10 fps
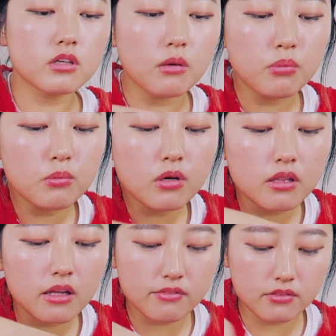Couple more
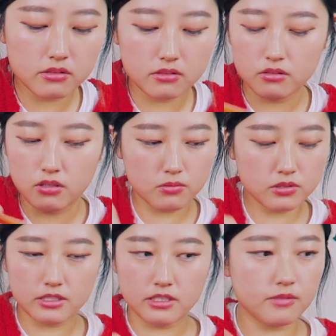left,
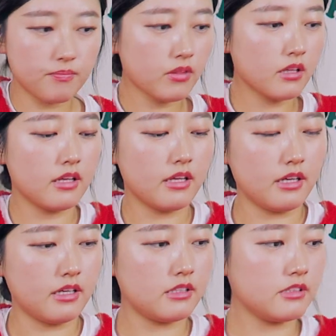almost there,
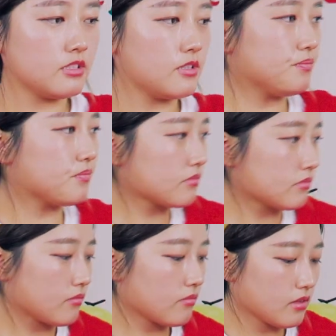and
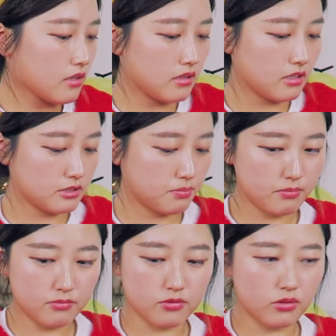let's
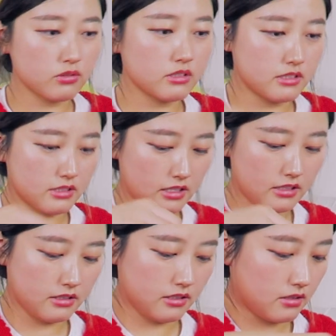roll these
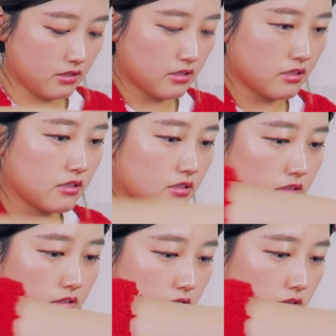guys in here.
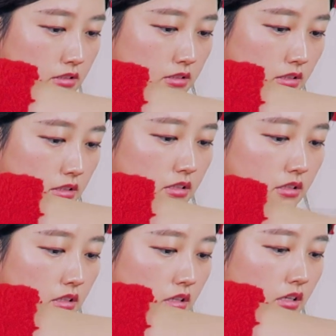Let's see.
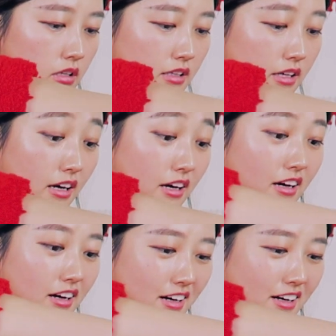
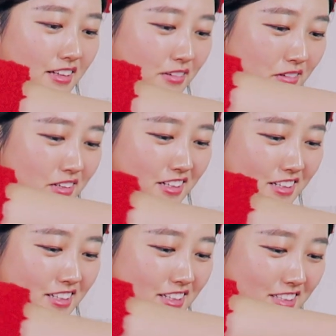Yeah, it
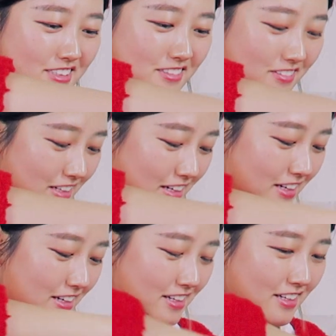works. Okay.